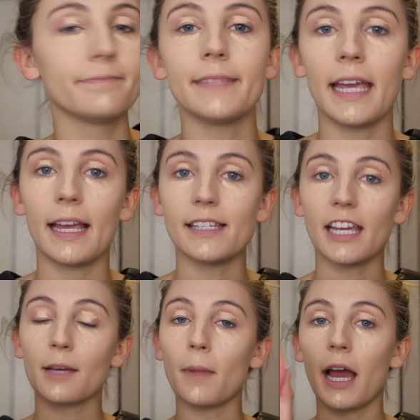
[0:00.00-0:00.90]
And
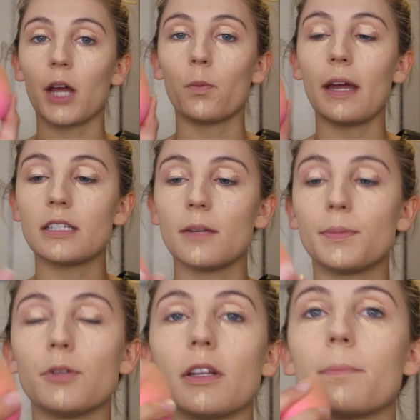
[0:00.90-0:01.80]
taking my Wet
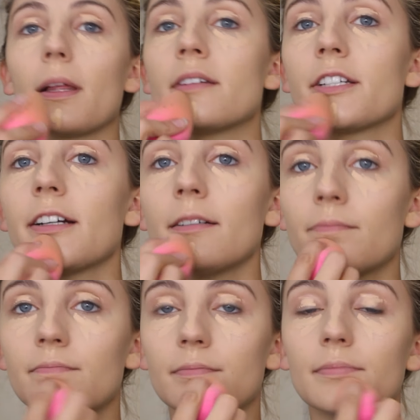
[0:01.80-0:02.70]
Beauty Blender,
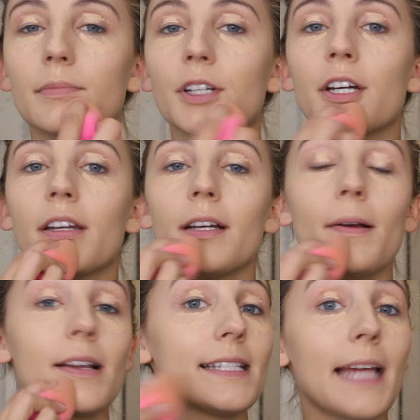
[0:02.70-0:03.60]
I'm gonna
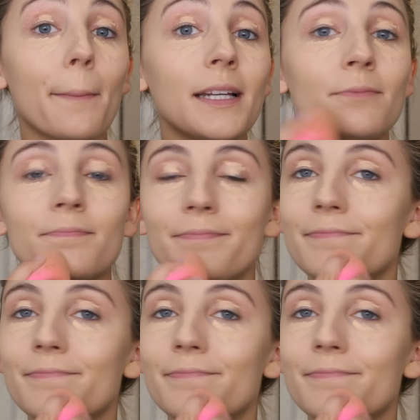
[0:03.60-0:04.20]
tap it in.